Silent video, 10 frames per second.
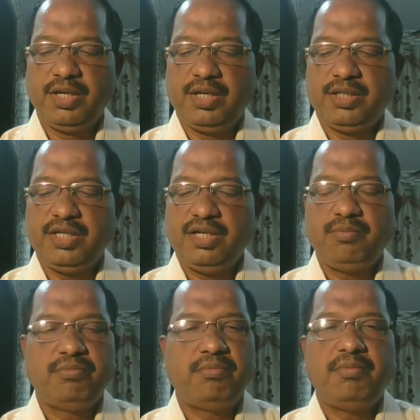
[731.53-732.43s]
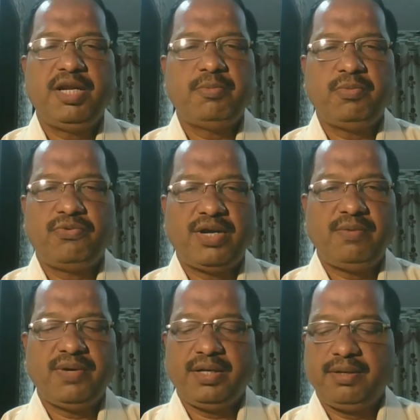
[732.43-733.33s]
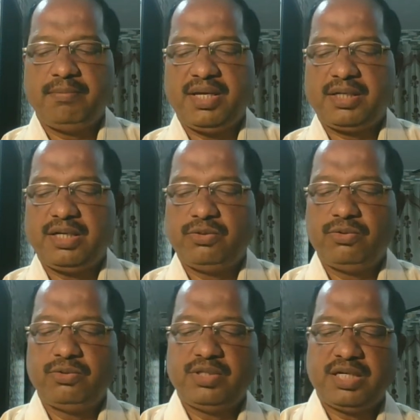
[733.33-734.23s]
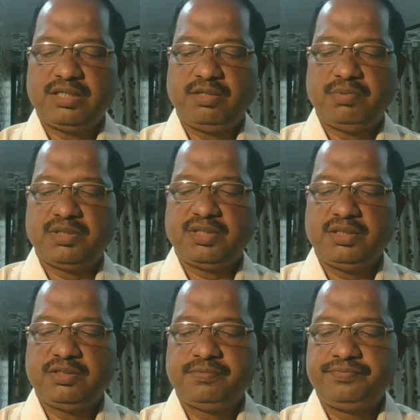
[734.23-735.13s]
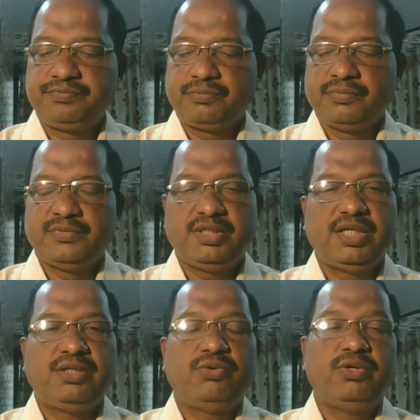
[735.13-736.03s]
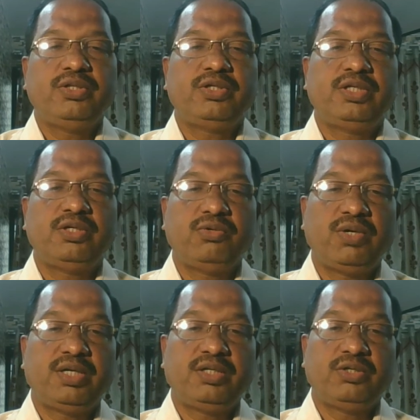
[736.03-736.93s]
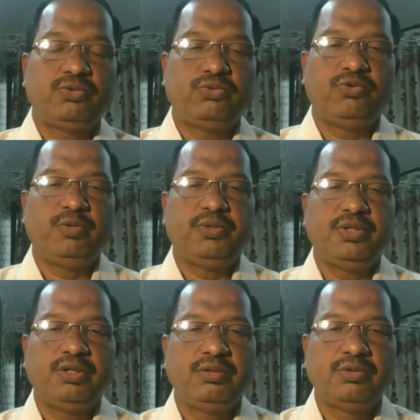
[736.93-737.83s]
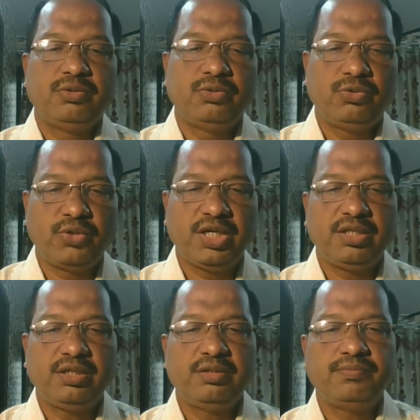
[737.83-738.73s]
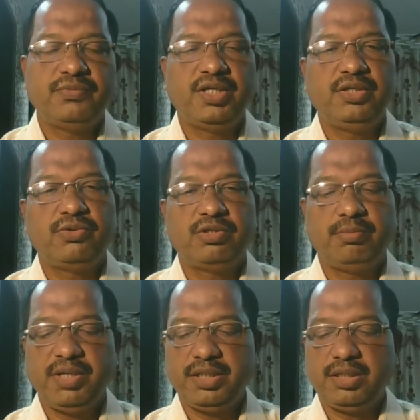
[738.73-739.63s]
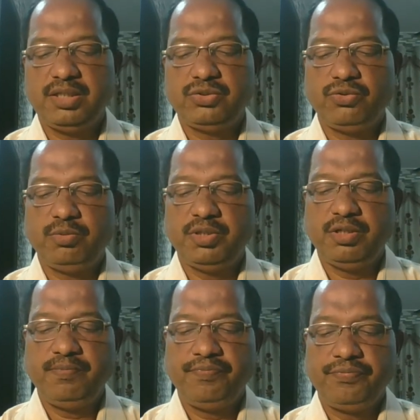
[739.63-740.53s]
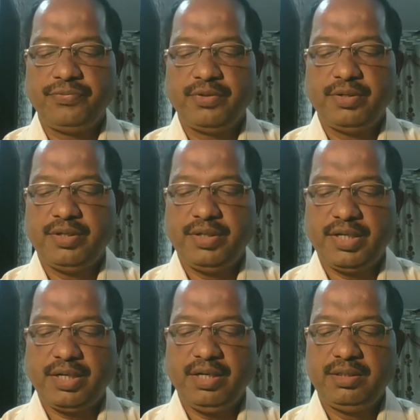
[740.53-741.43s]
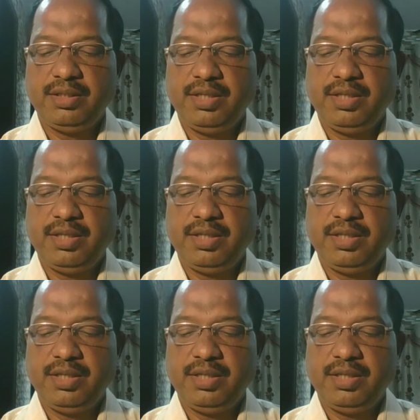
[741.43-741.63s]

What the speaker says: Then minimum qualifying mark I told you 33%. Then when the tier 1, tier 2 will be the together, then your the merit list will be the declared.